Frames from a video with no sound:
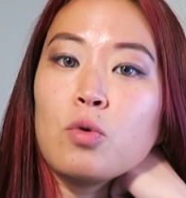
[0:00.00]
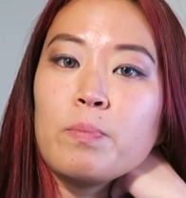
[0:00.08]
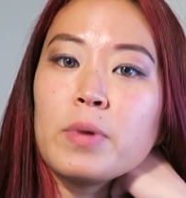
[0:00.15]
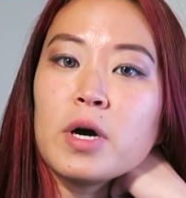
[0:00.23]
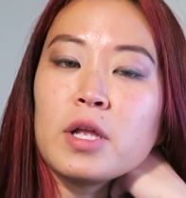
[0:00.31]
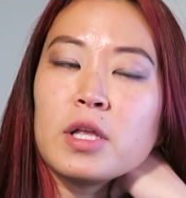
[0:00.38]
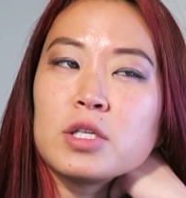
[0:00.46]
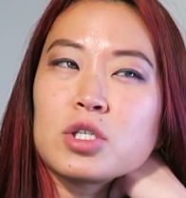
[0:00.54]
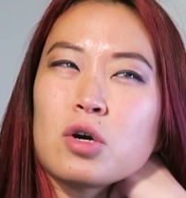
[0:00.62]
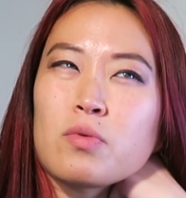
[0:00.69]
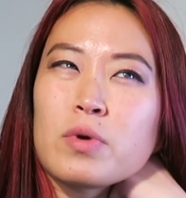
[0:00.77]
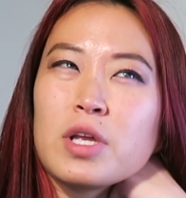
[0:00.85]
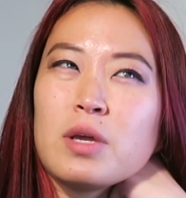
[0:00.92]
but it's
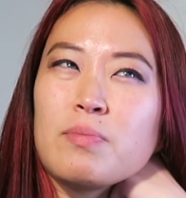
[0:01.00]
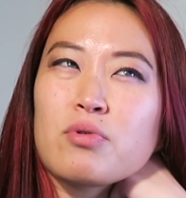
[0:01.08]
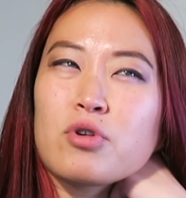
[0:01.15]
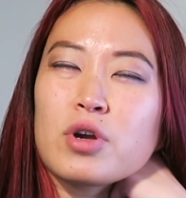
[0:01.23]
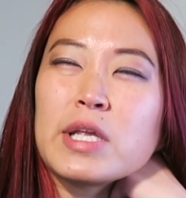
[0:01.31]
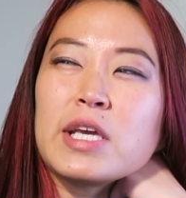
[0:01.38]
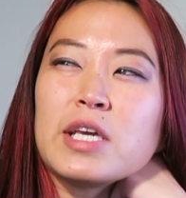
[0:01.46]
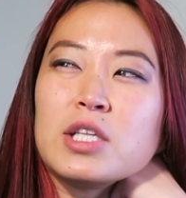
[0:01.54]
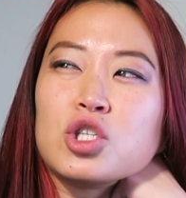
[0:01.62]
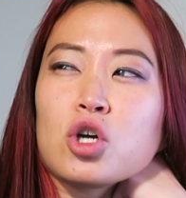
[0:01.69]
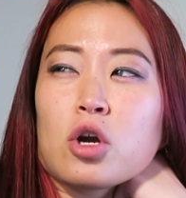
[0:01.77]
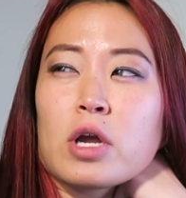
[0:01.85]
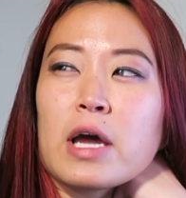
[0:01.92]
already pretty
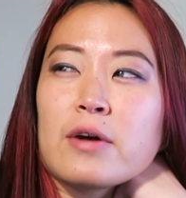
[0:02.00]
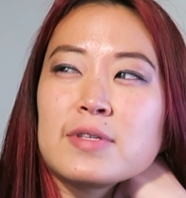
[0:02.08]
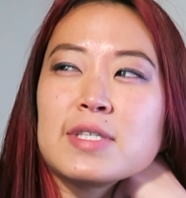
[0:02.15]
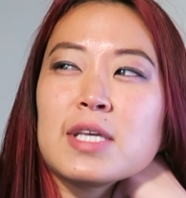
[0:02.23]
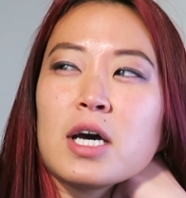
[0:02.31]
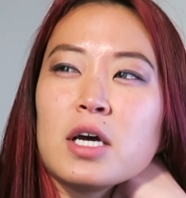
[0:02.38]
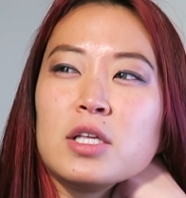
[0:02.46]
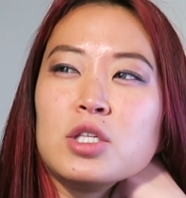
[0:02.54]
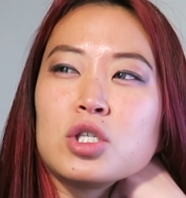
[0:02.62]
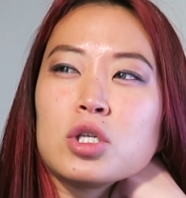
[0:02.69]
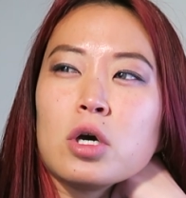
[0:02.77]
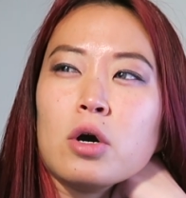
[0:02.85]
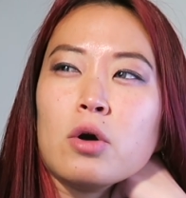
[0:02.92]
dark outside,
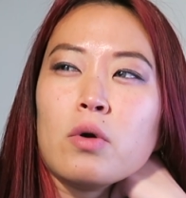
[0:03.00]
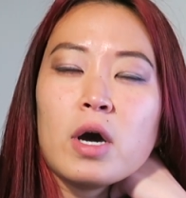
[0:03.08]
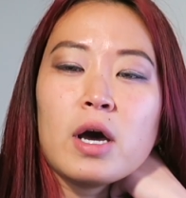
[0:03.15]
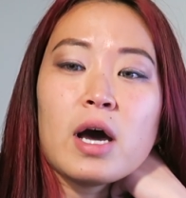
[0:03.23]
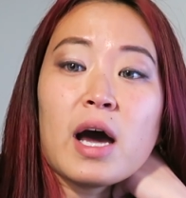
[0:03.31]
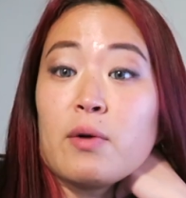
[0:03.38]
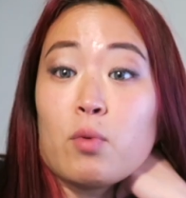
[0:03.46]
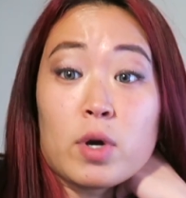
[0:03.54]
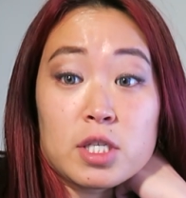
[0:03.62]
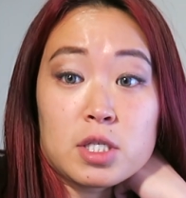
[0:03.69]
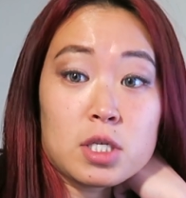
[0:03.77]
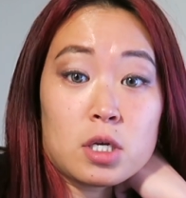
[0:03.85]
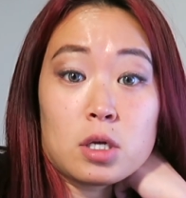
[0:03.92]
so I
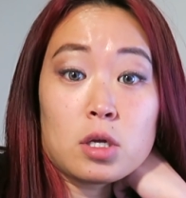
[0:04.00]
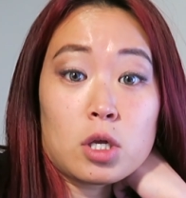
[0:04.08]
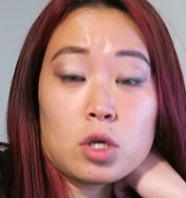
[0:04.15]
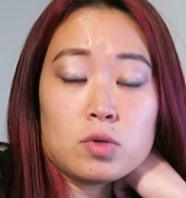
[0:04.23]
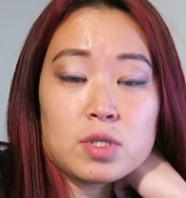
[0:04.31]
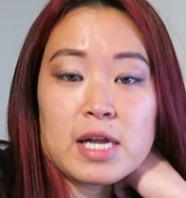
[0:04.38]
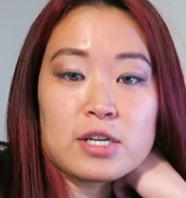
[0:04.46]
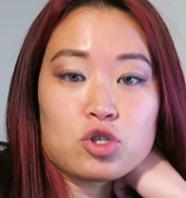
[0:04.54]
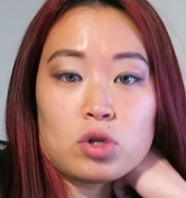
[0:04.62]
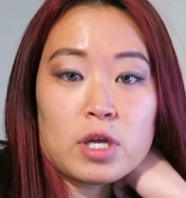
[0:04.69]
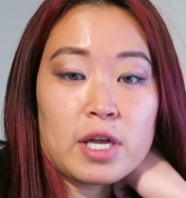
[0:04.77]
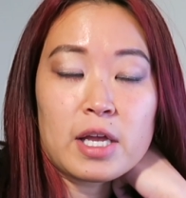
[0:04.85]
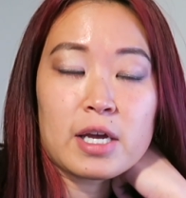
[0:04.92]
wanted to use
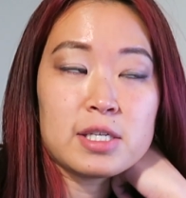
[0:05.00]
natural lighting.